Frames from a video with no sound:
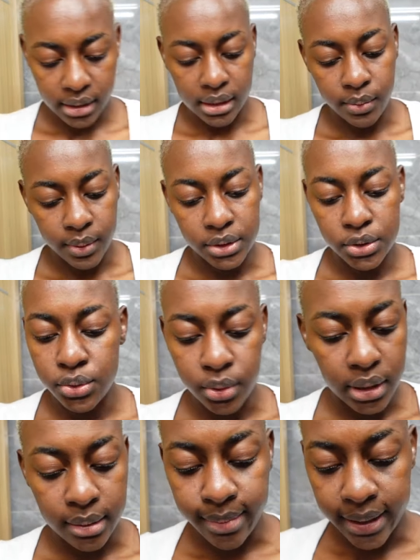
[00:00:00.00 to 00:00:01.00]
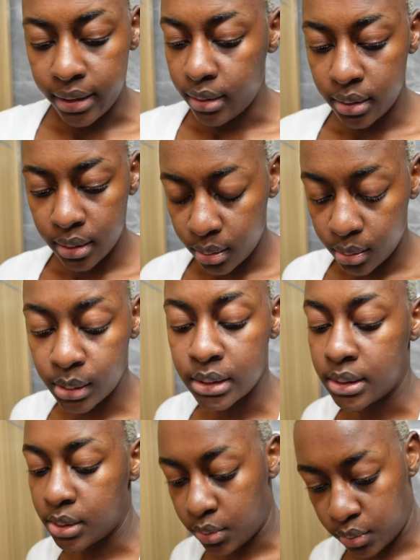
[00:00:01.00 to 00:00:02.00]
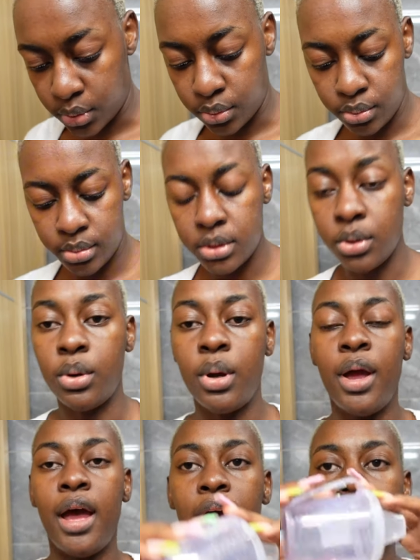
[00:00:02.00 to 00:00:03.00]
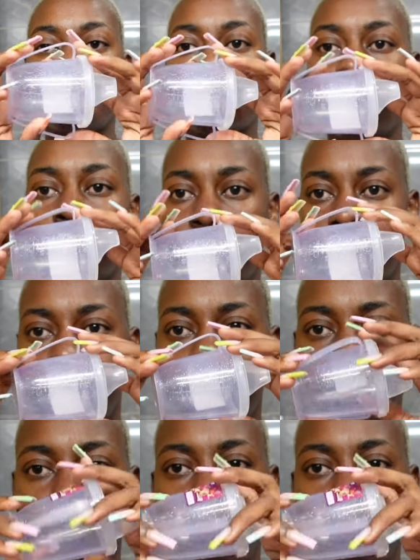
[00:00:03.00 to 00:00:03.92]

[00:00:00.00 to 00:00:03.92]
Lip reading: that I went to get, but here's the wall. So, I saw this